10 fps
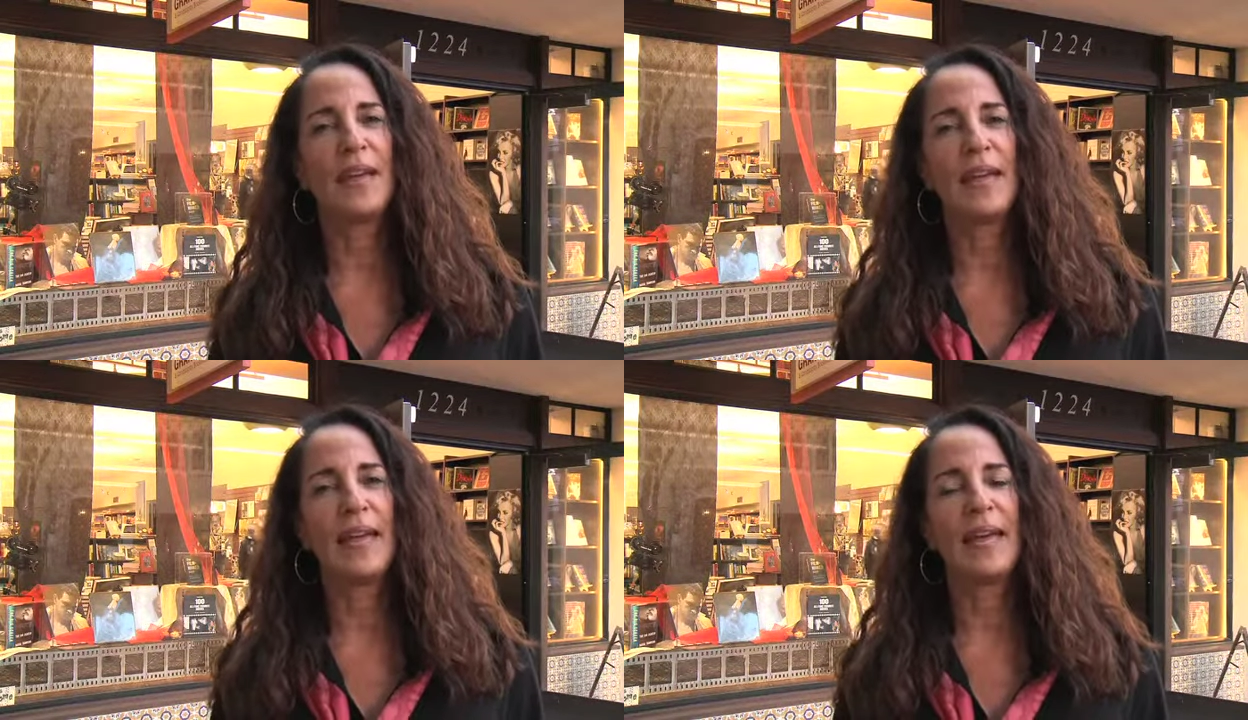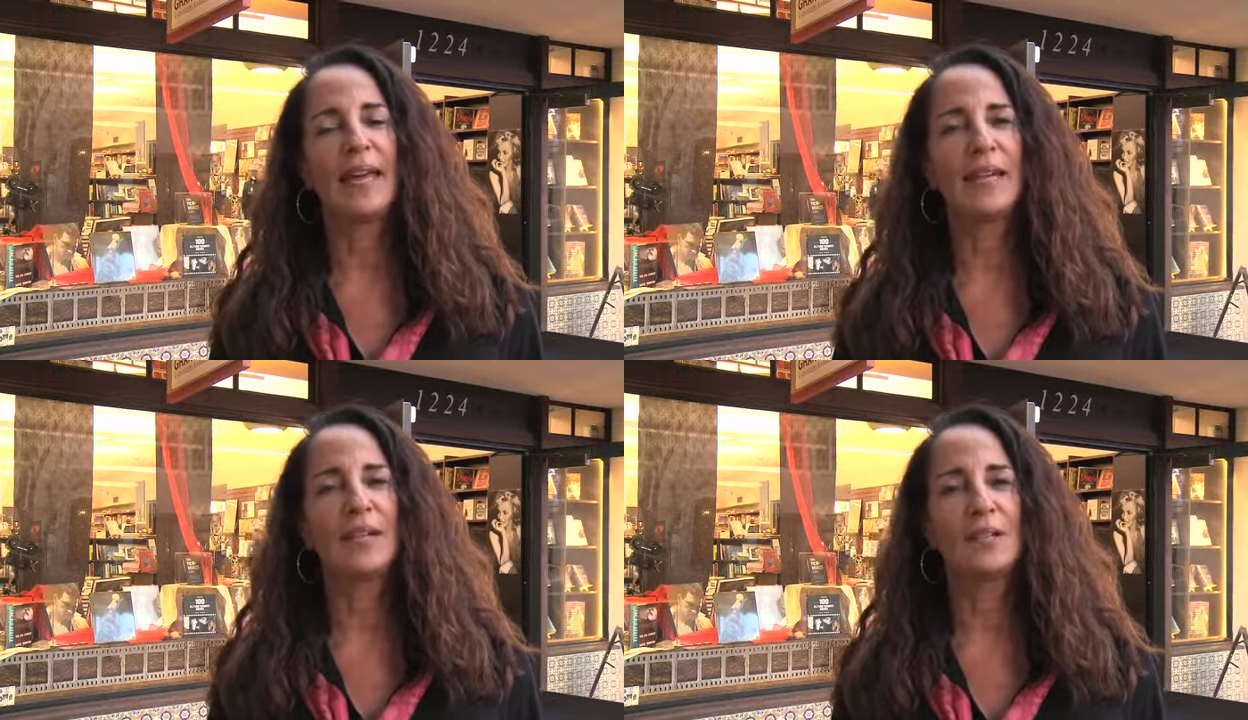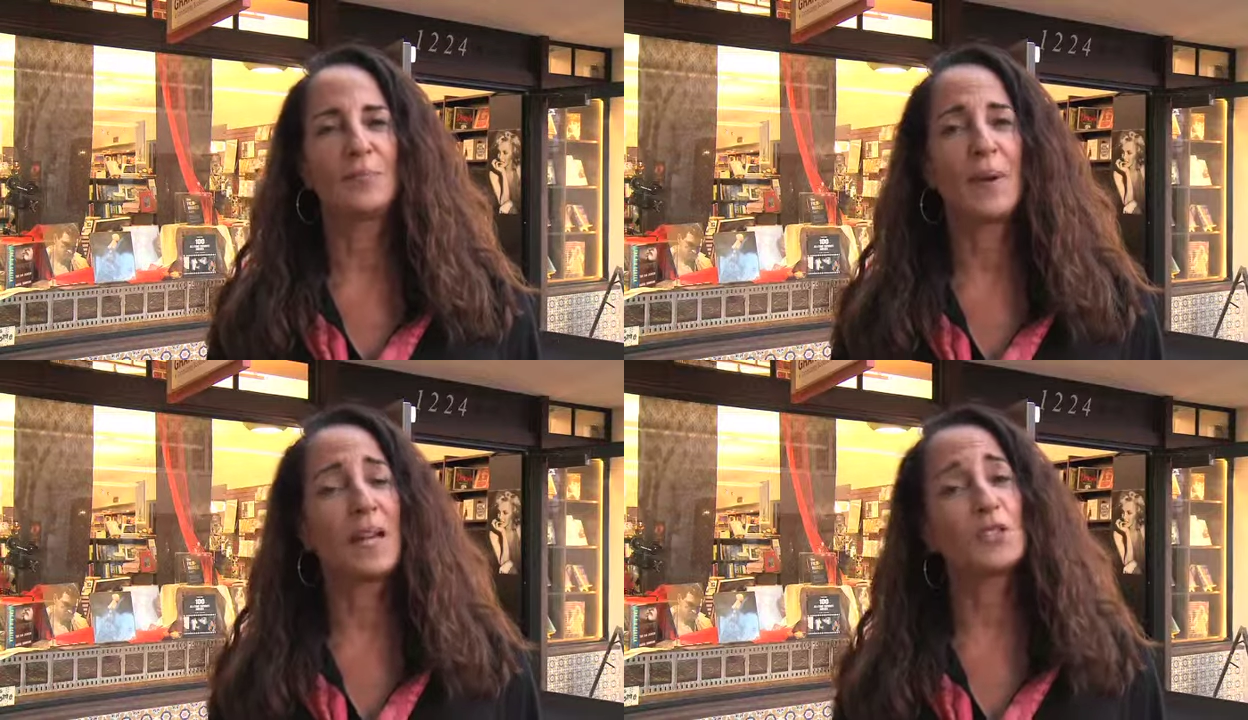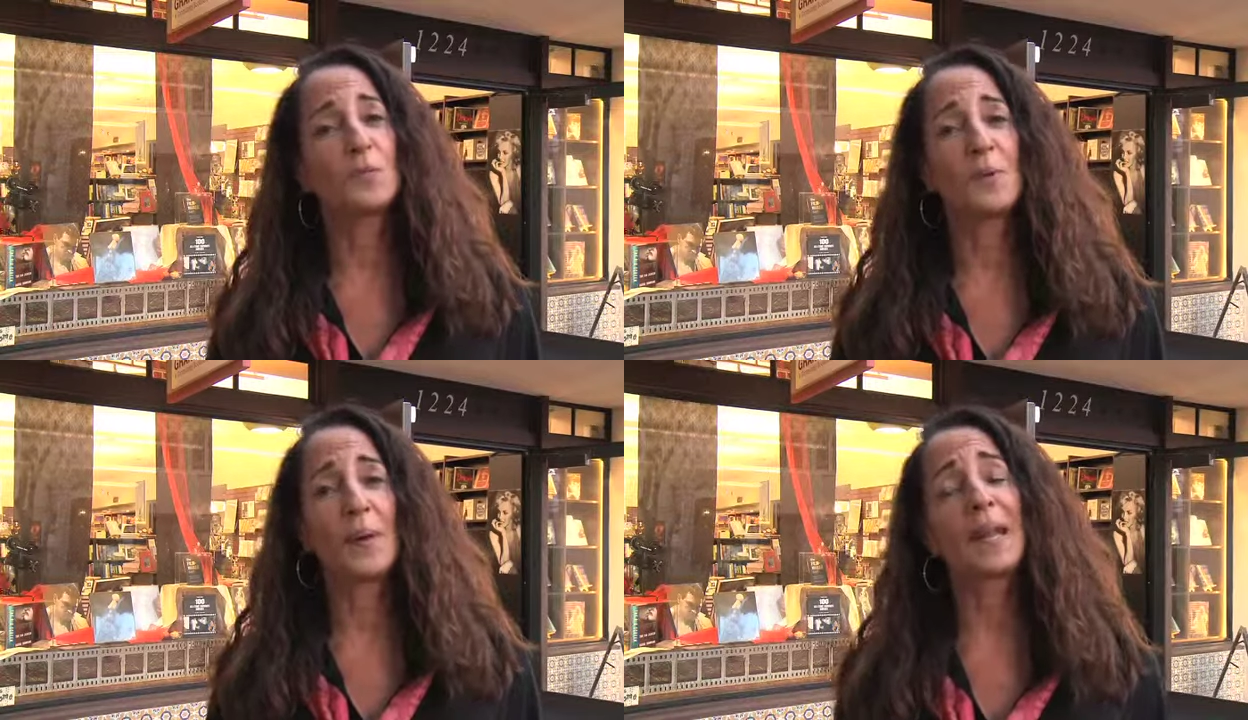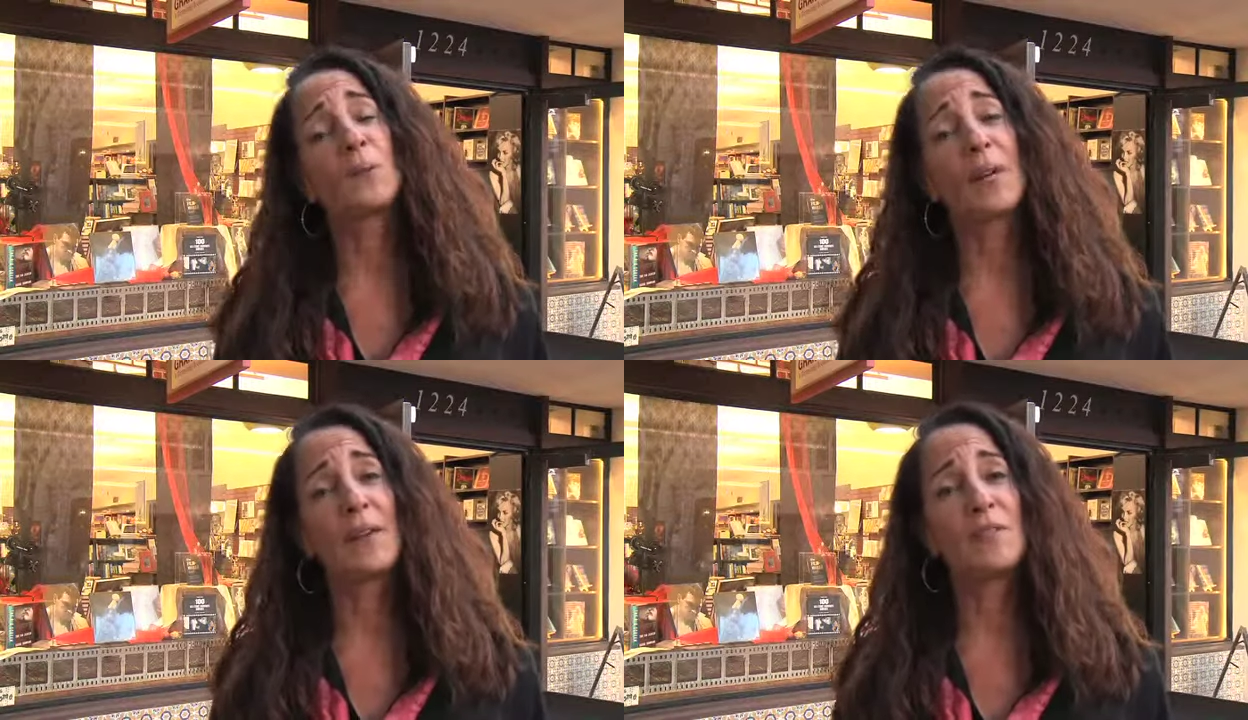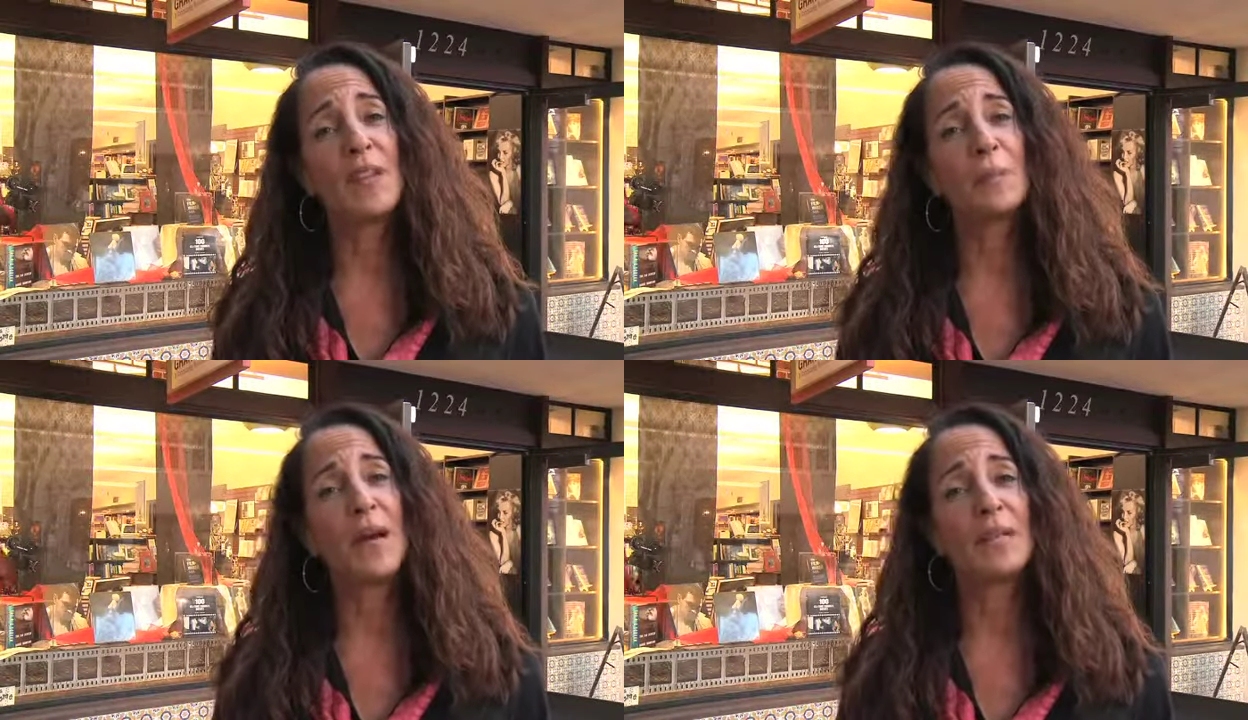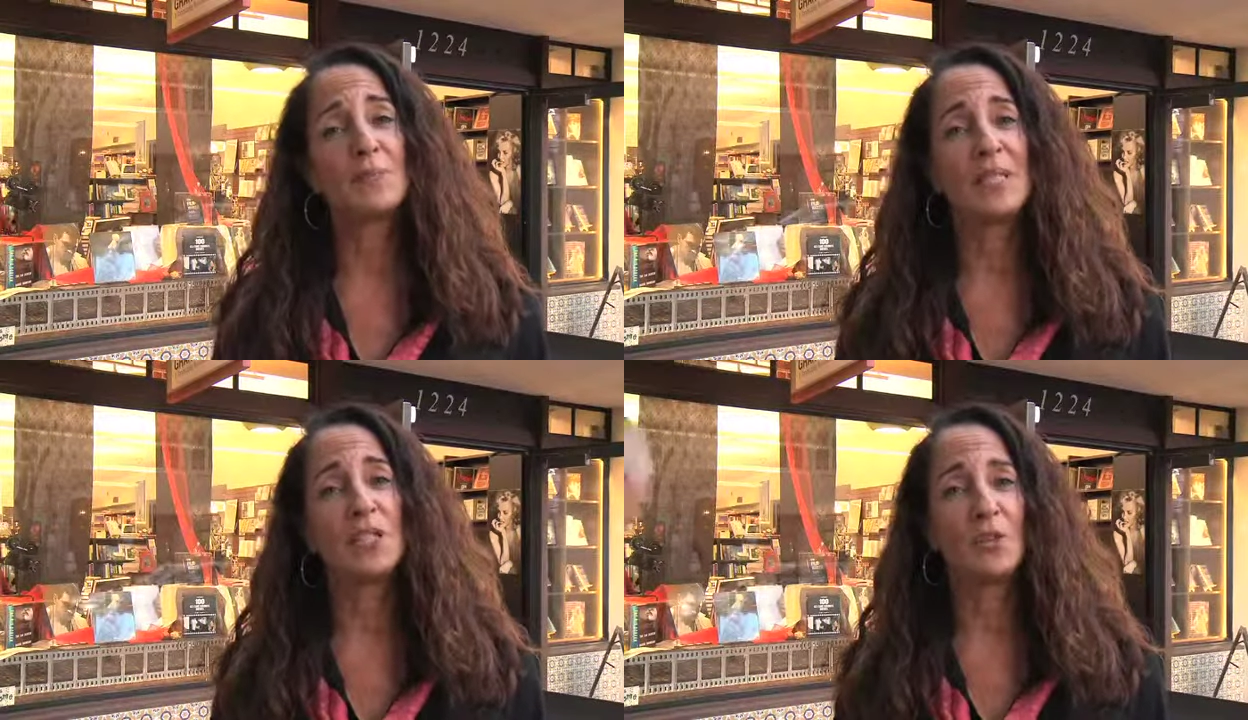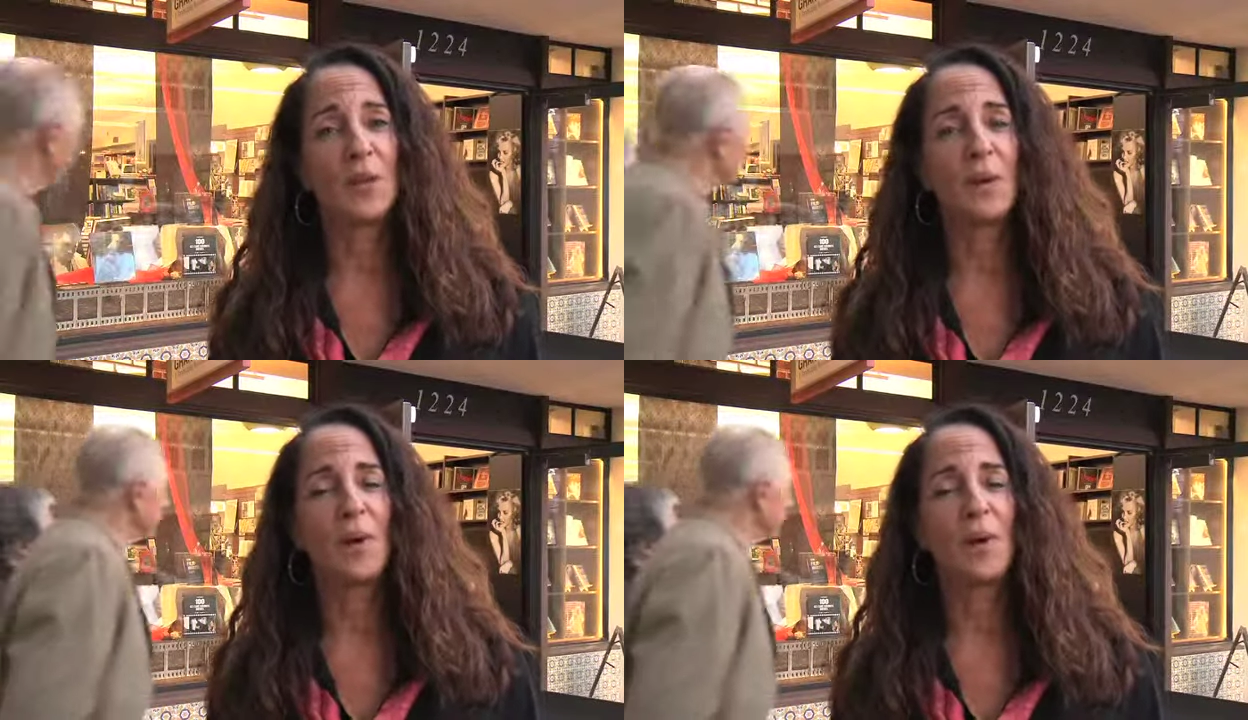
and passion with whatever they might be doing,